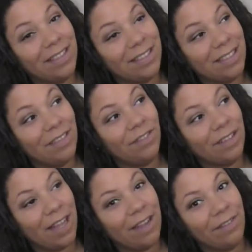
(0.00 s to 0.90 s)
It's a
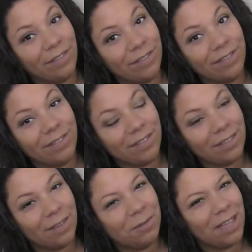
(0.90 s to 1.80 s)
different life.
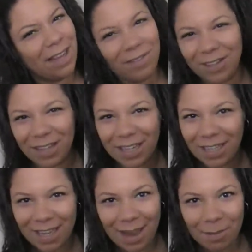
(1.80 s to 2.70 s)
Was I even looking at
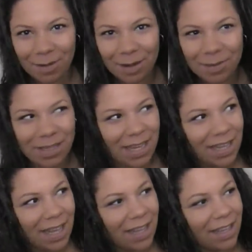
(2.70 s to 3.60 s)
the camera when I was saying
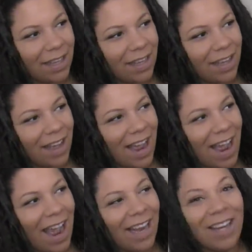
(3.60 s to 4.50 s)
that?
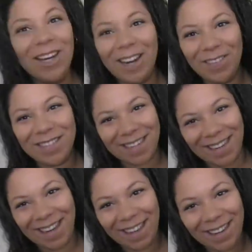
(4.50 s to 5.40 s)
You know, what I was
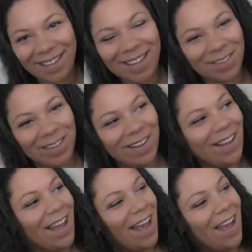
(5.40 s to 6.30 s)
looking at, you guys want to know?
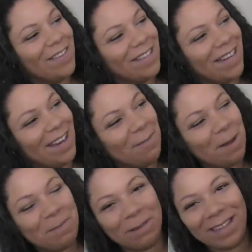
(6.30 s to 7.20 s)
I was looking at
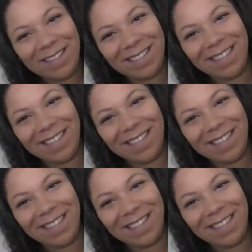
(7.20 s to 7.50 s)
my plunger.